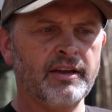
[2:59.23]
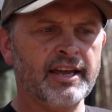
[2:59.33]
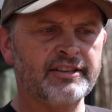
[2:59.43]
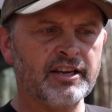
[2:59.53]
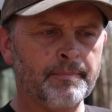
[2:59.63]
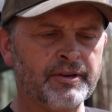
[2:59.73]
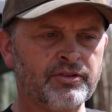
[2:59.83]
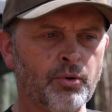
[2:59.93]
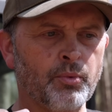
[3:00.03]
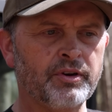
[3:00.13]
except
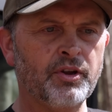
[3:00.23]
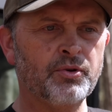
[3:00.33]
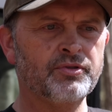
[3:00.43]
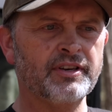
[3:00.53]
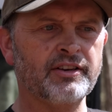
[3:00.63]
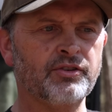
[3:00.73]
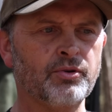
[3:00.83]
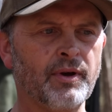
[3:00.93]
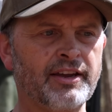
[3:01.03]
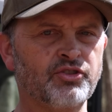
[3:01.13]
it's reduced
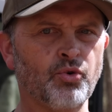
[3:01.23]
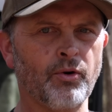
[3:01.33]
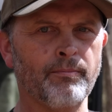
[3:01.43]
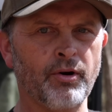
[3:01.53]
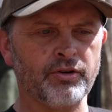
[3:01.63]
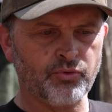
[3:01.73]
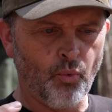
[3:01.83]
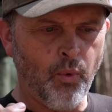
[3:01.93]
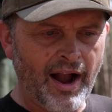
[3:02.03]
into a short burst.